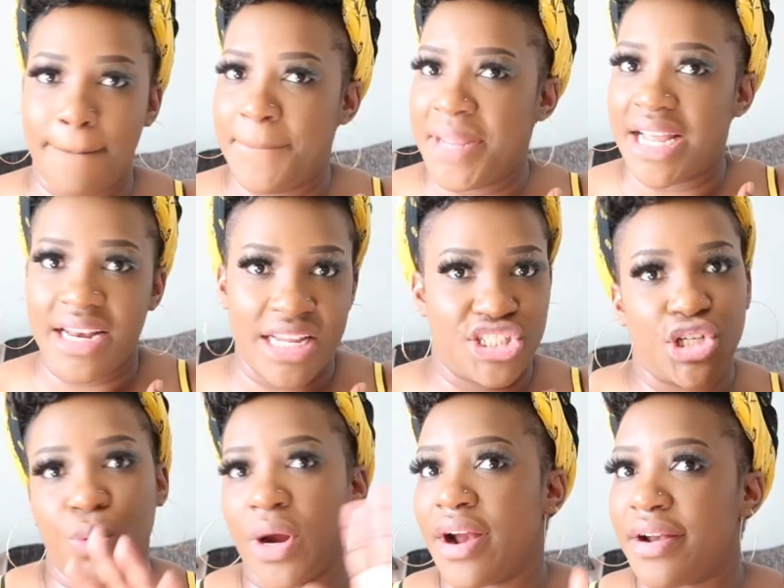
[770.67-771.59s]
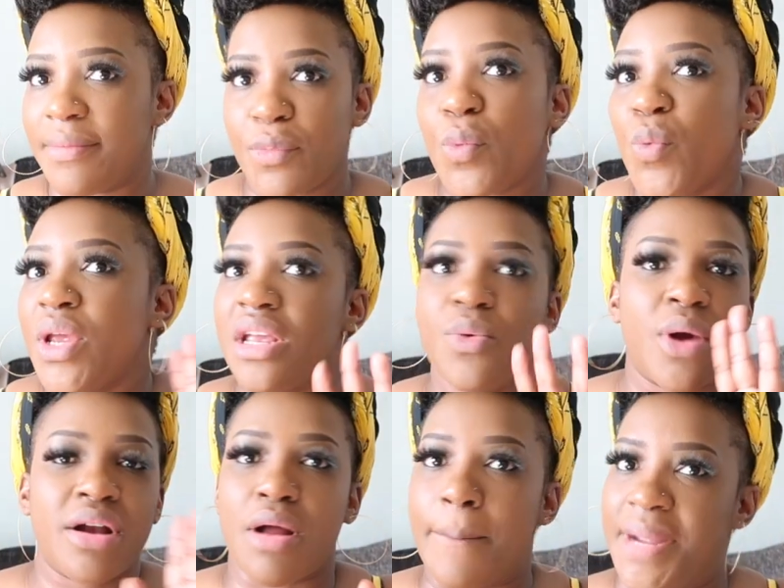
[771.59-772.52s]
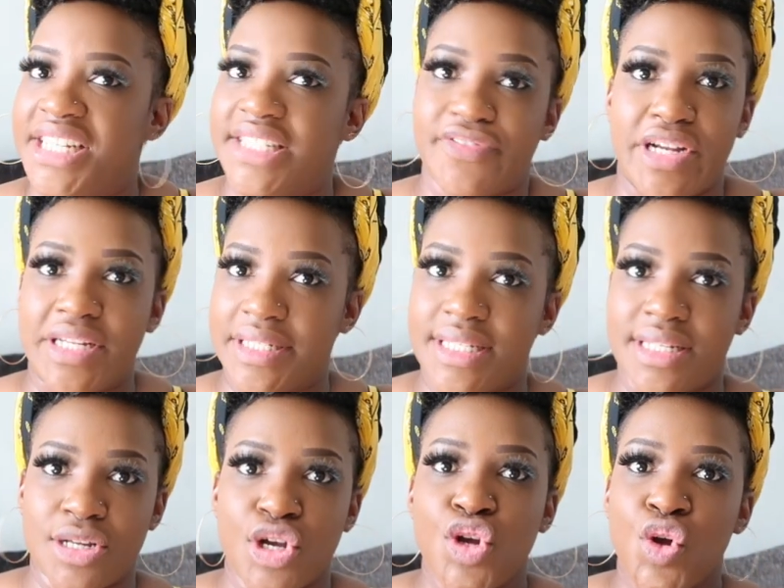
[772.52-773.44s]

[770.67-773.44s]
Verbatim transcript: Me and nature, we're, we were not best friends.